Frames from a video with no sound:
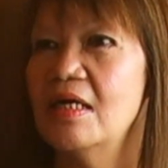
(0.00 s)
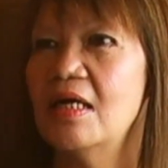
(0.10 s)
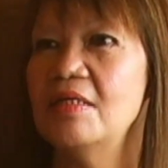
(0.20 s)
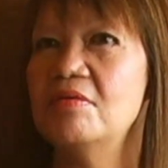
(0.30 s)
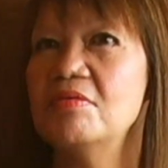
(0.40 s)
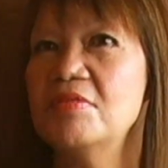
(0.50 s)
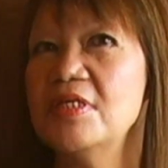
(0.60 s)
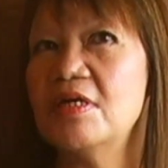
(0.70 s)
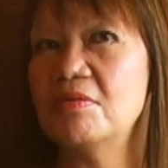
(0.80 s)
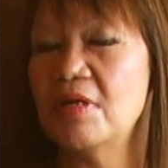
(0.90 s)
I don't
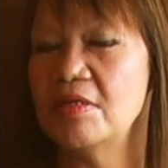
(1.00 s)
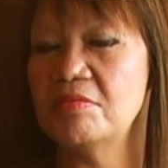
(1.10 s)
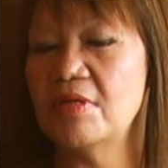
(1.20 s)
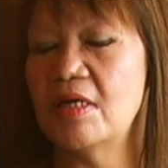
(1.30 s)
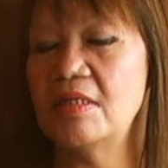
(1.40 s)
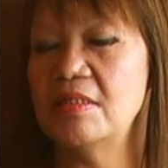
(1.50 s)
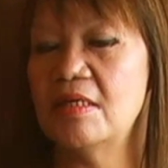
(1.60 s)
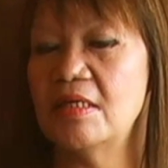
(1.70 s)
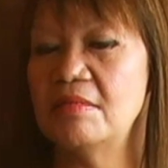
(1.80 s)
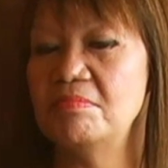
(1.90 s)
think
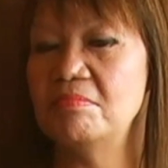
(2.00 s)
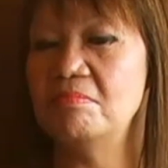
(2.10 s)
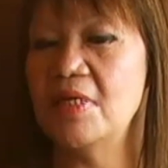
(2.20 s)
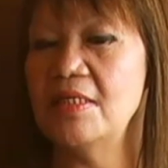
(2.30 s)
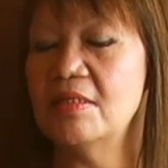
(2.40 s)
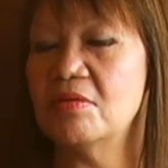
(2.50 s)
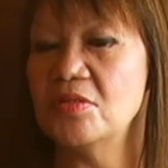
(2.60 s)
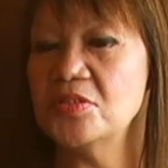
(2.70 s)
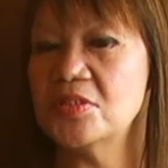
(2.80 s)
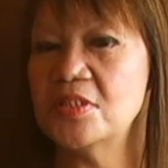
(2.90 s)
I made a
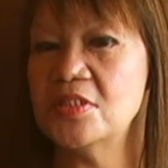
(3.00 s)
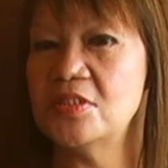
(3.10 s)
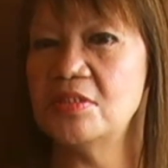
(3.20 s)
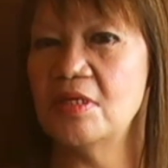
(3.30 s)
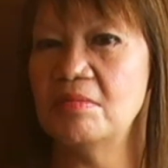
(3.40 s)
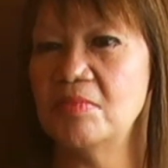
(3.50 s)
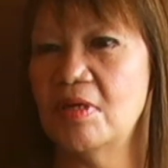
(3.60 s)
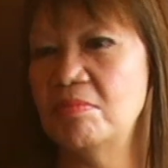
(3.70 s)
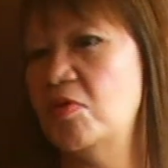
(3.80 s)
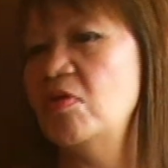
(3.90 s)
conscious decision,
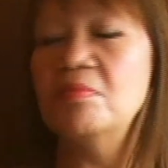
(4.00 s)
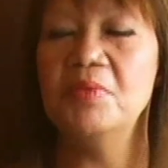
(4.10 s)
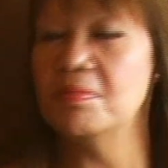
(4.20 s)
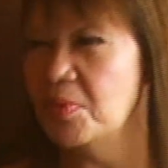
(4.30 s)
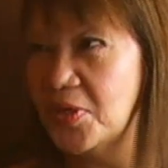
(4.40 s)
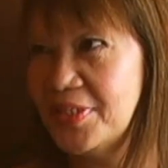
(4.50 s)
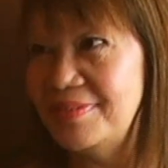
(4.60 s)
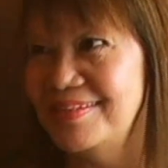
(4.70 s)
I'm gonna be a poet.